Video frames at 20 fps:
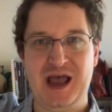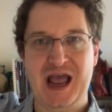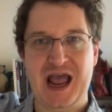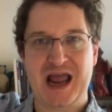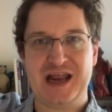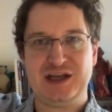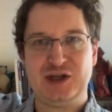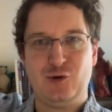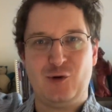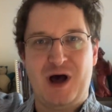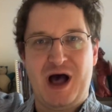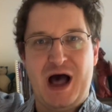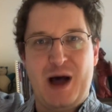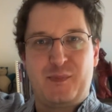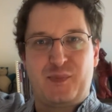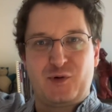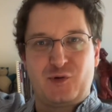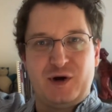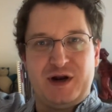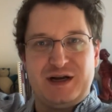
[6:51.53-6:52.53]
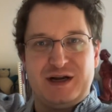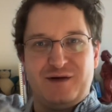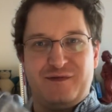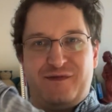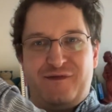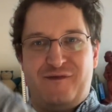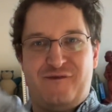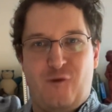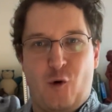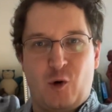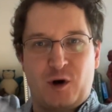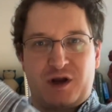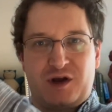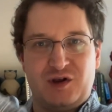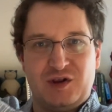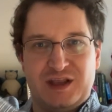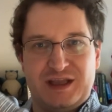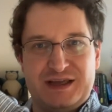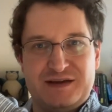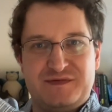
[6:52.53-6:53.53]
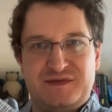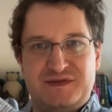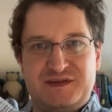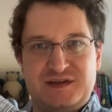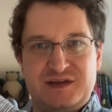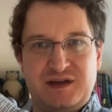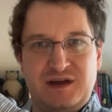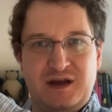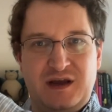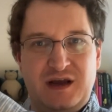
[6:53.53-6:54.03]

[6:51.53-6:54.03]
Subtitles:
and you operate a forklift,